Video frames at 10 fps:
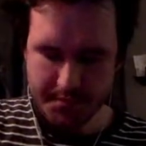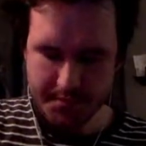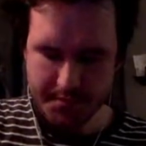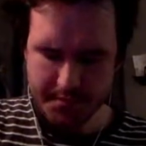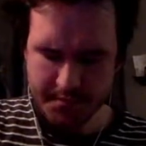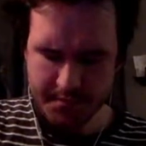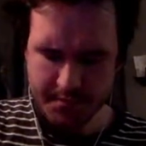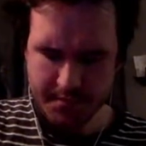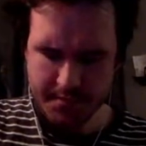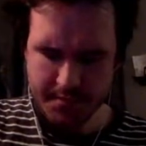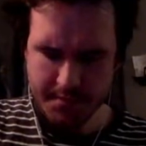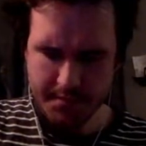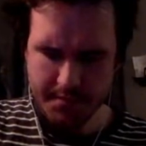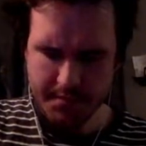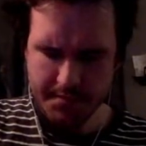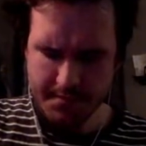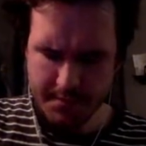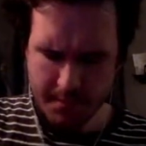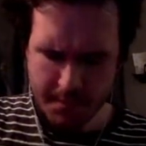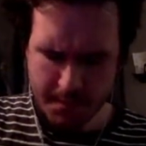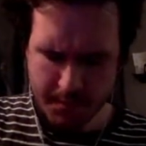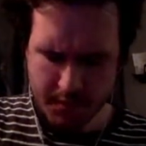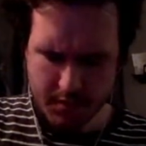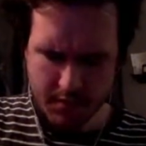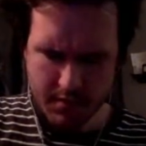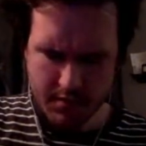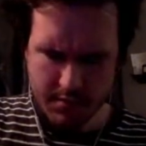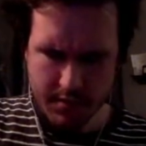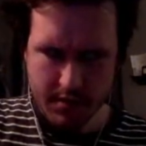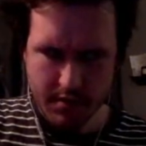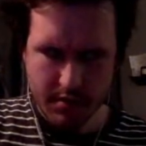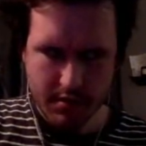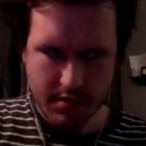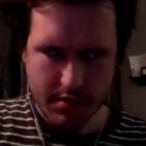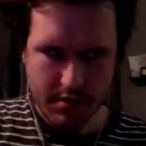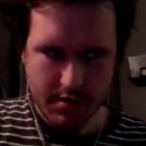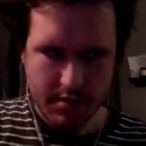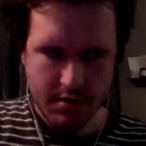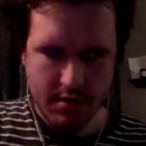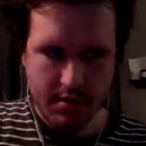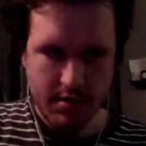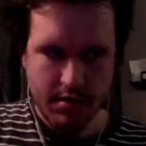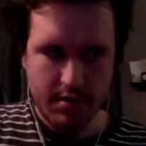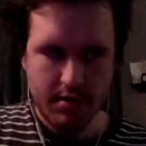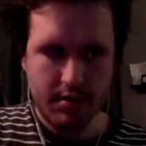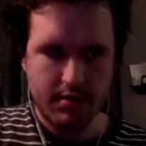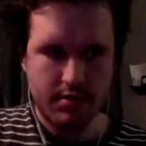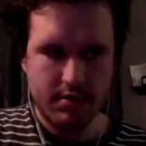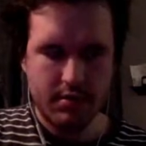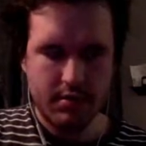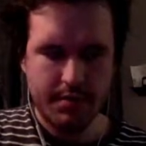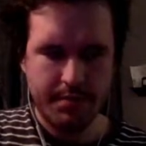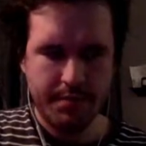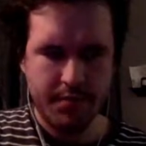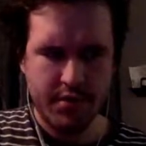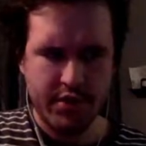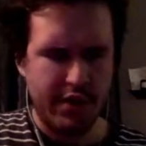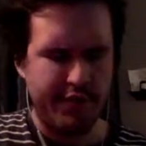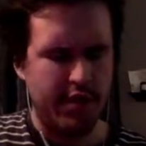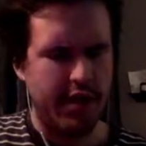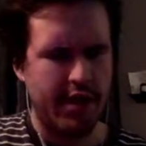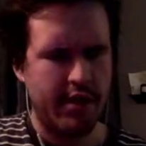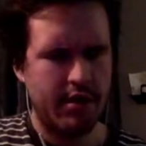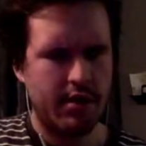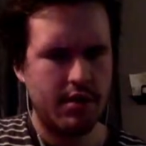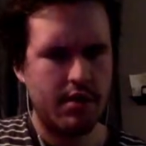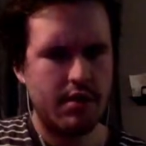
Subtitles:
greatest, like, it's kind of hard to explain, but basically they're the most powerful.